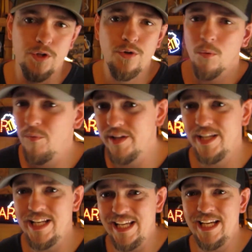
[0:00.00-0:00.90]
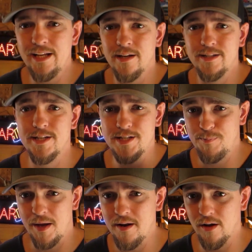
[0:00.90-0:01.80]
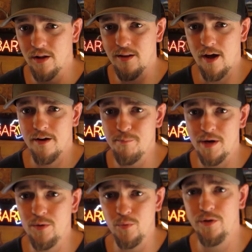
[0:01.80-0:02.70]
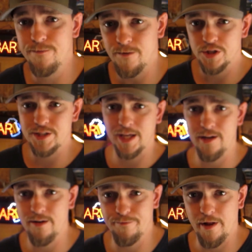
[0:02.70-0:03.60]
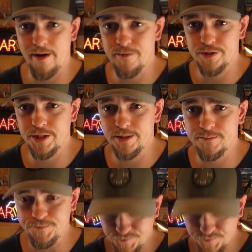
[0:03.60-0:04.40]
You don't really need to spend a lot of money when you first get into fly fishing,